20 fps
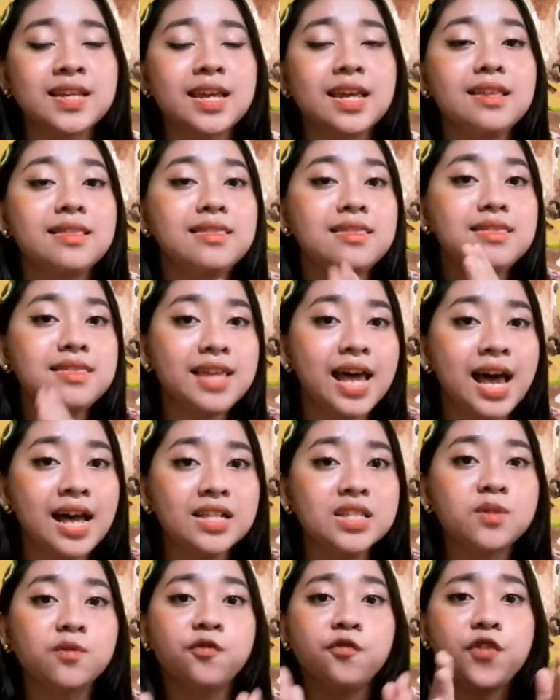in that
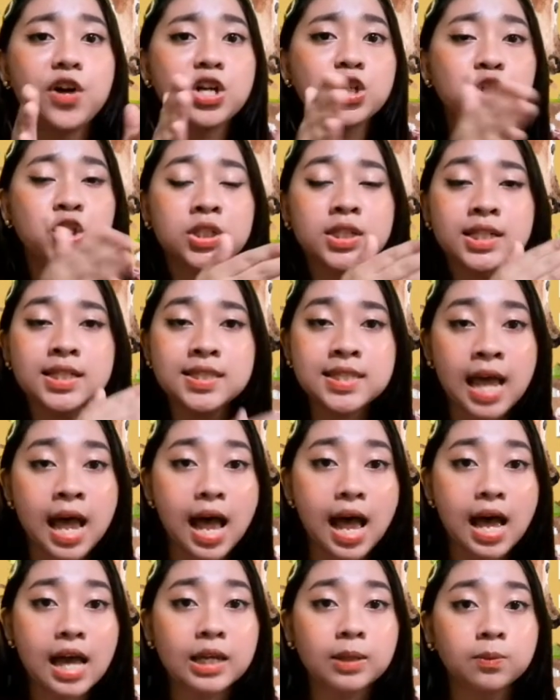functional
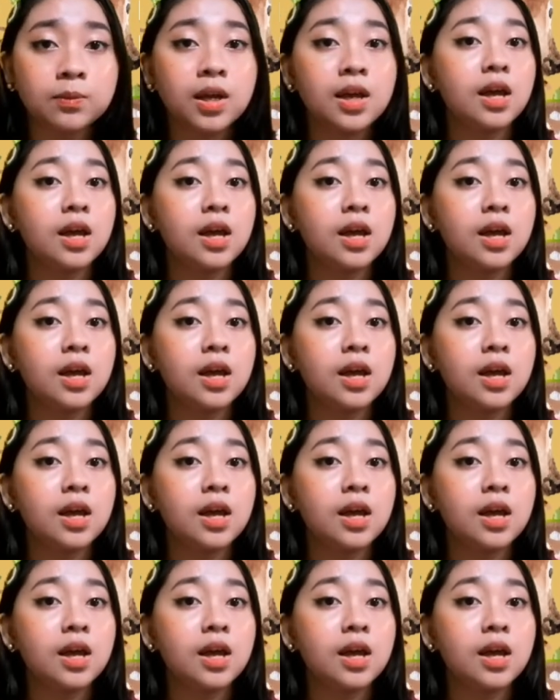type